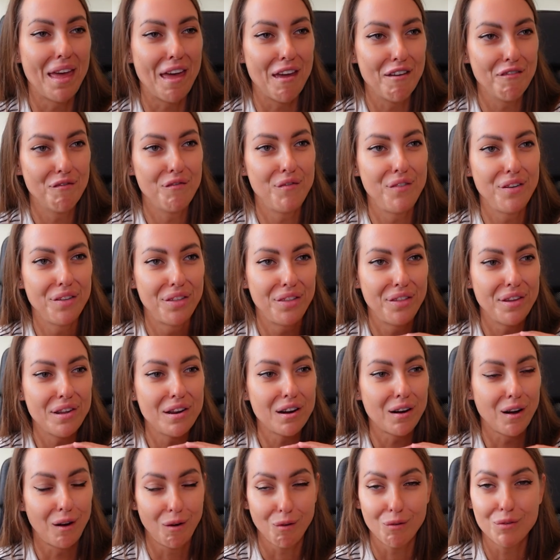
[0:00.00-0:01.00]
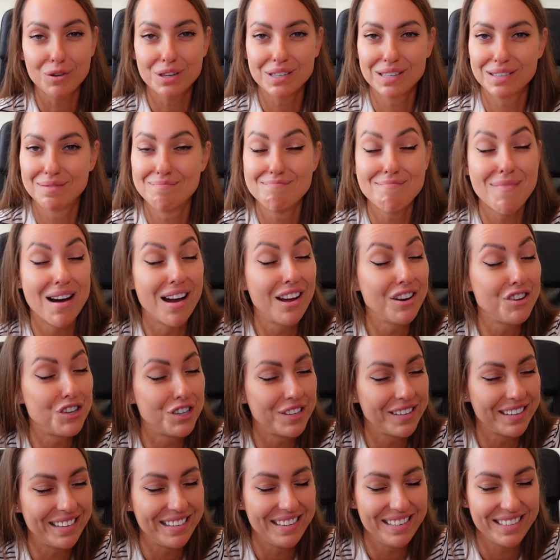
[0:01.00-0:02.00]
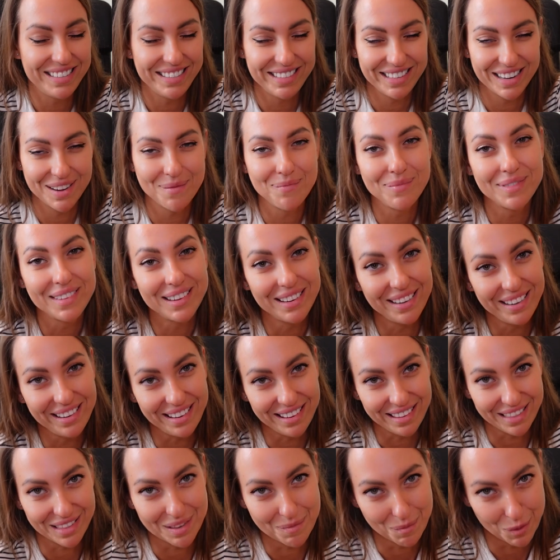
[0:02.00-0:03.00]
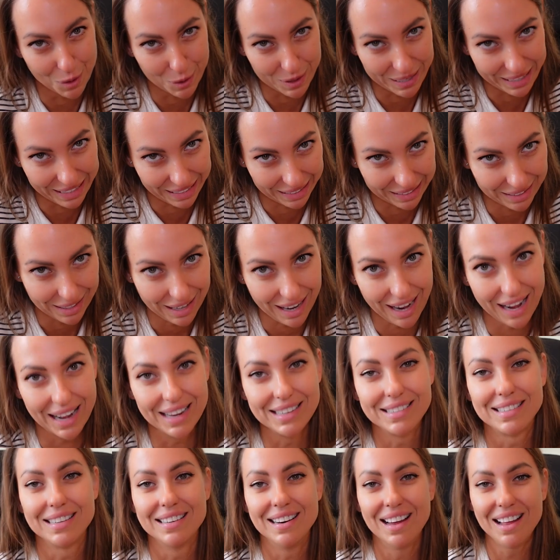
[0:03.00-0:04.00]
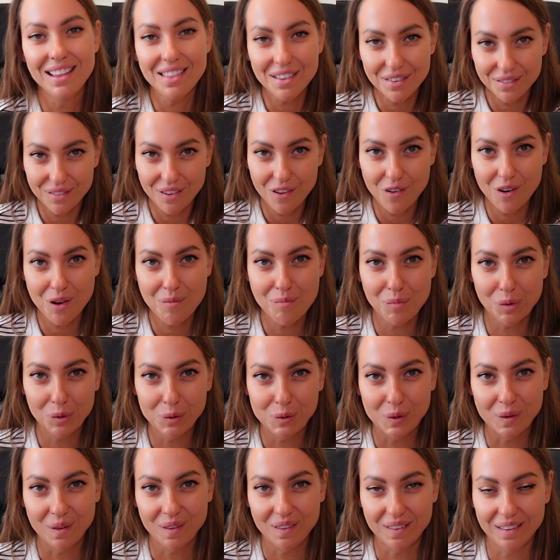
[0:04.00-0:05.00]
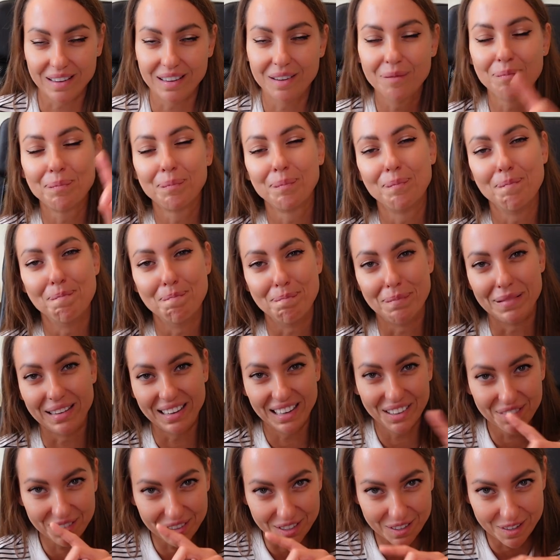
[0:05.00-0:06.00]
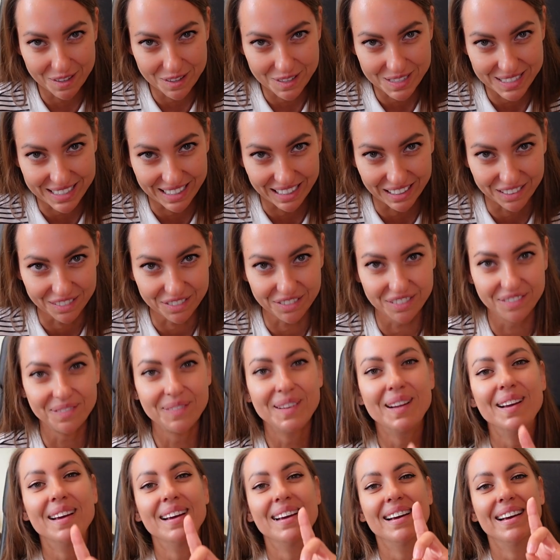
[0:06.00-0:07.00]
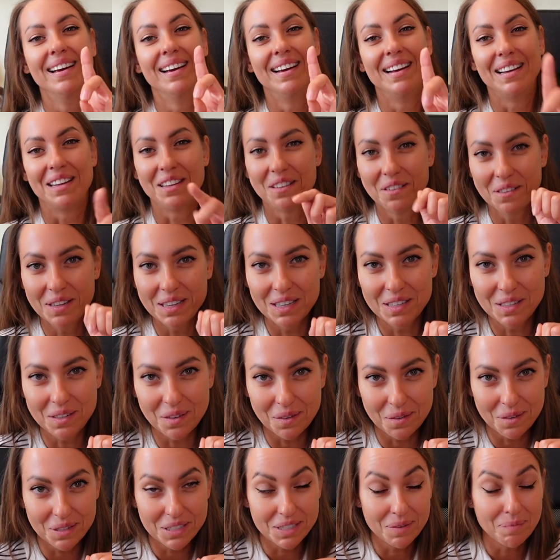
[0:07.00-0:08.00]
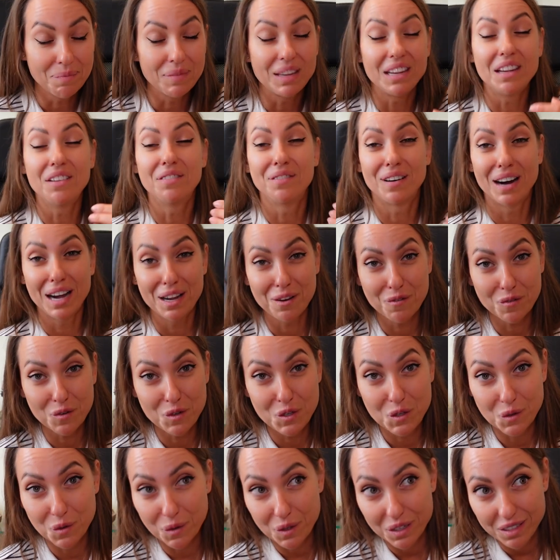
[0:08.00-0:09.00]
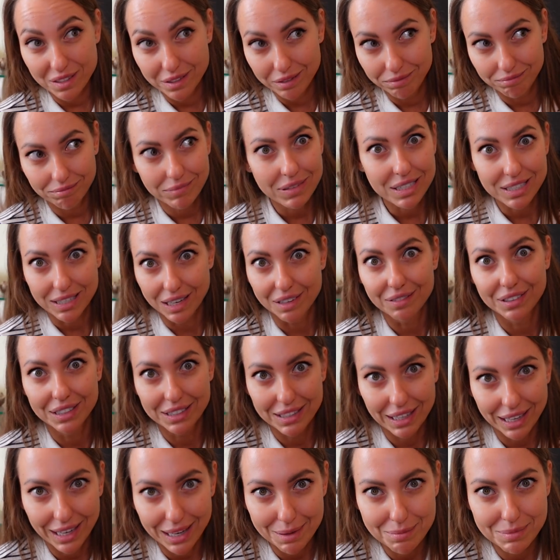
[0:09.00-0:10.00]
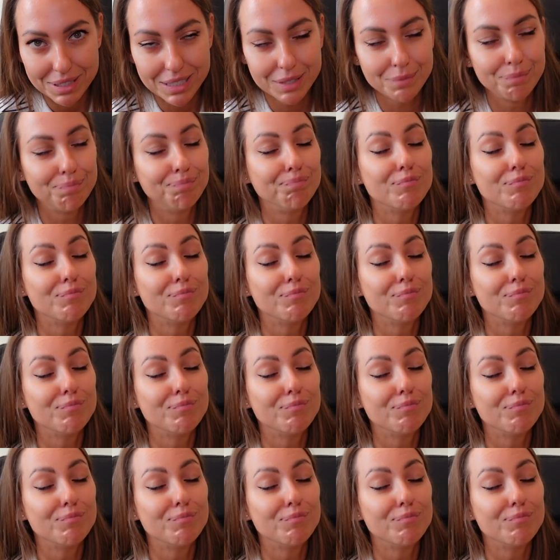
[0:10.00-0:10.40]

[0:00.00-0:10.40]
everything looks much easier in the morning. And another very important thing, believe in yourself. You can do it. If I could do it seven times,